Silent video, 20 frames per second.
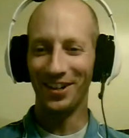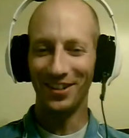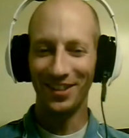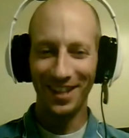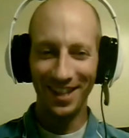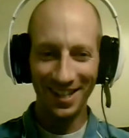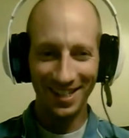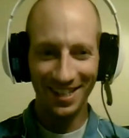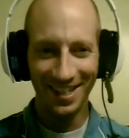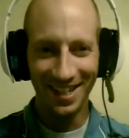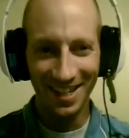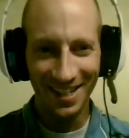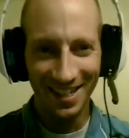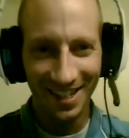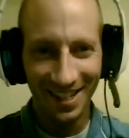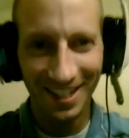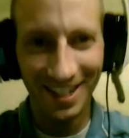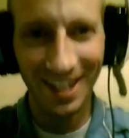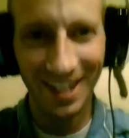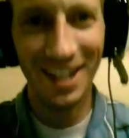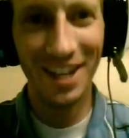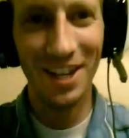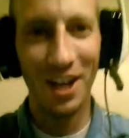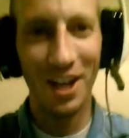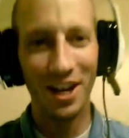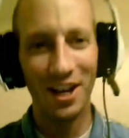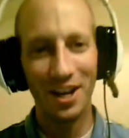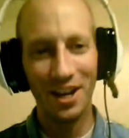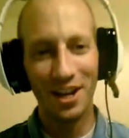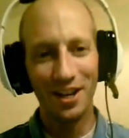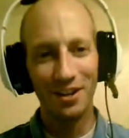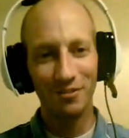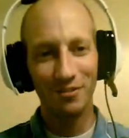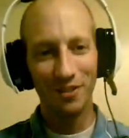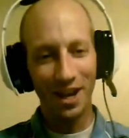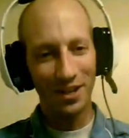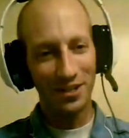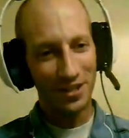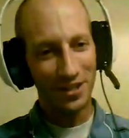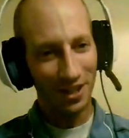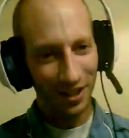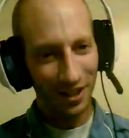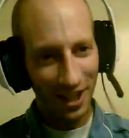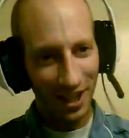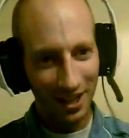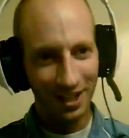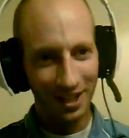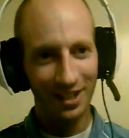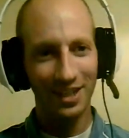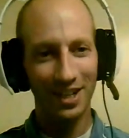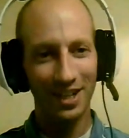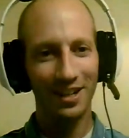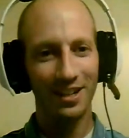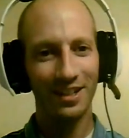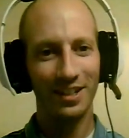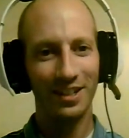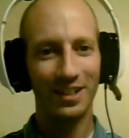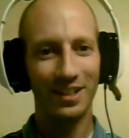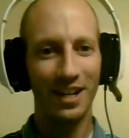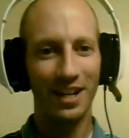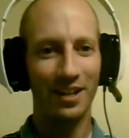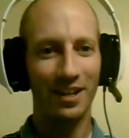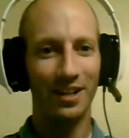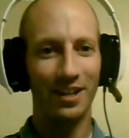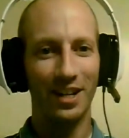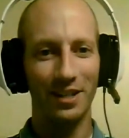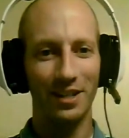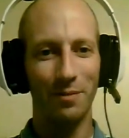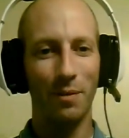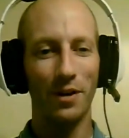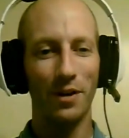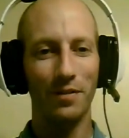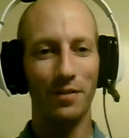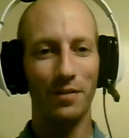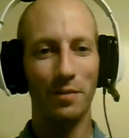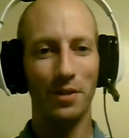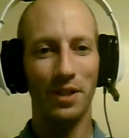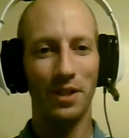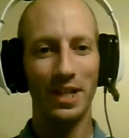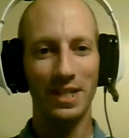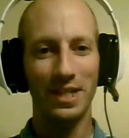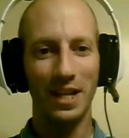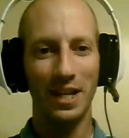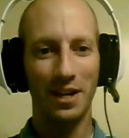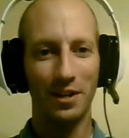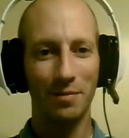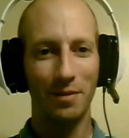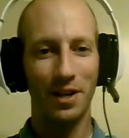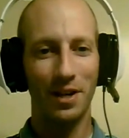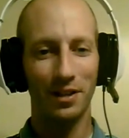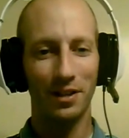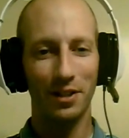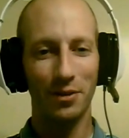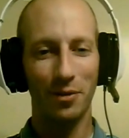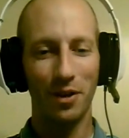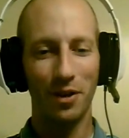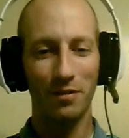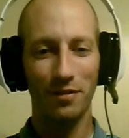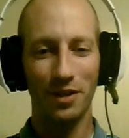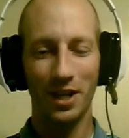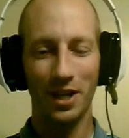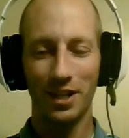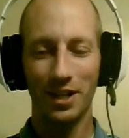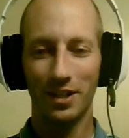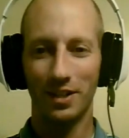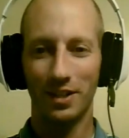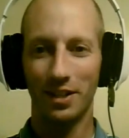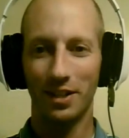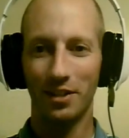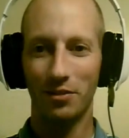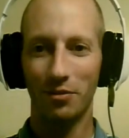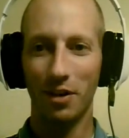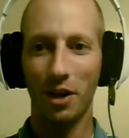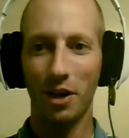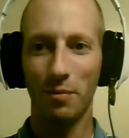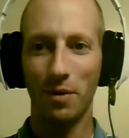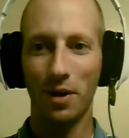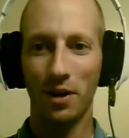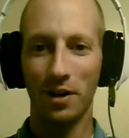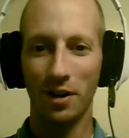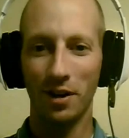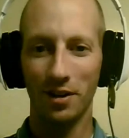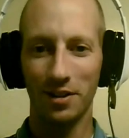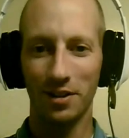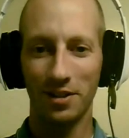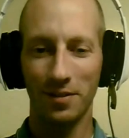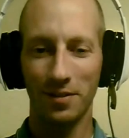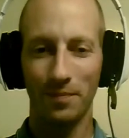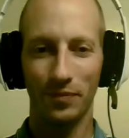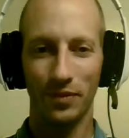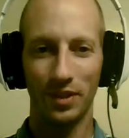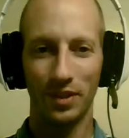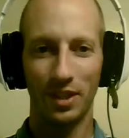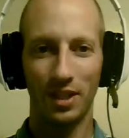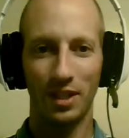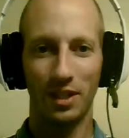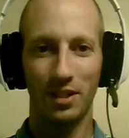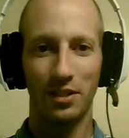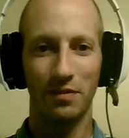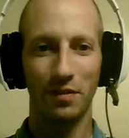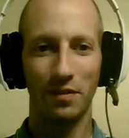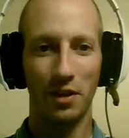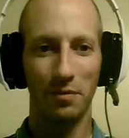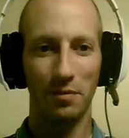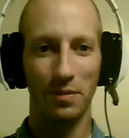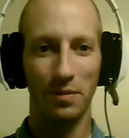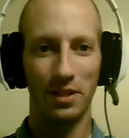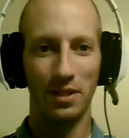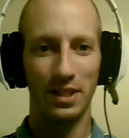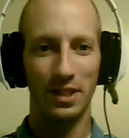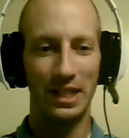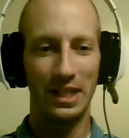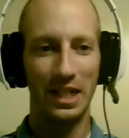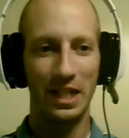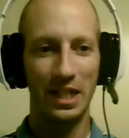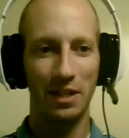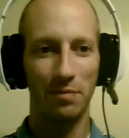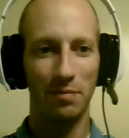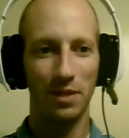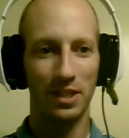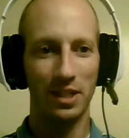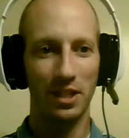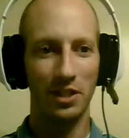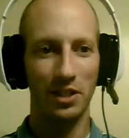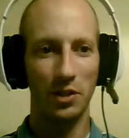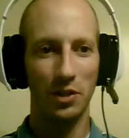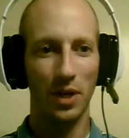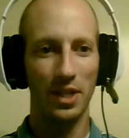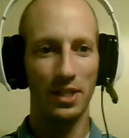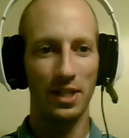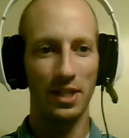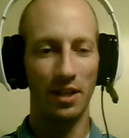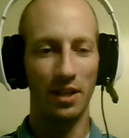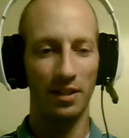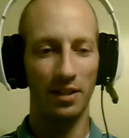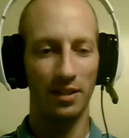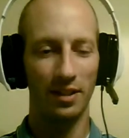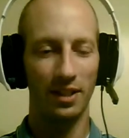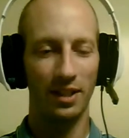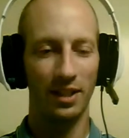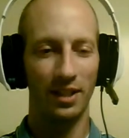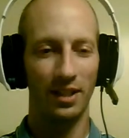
this season, Real Salt Lake, they're as part of MLS, they automatically qualify. The Real Monarchs, the development team that's in USL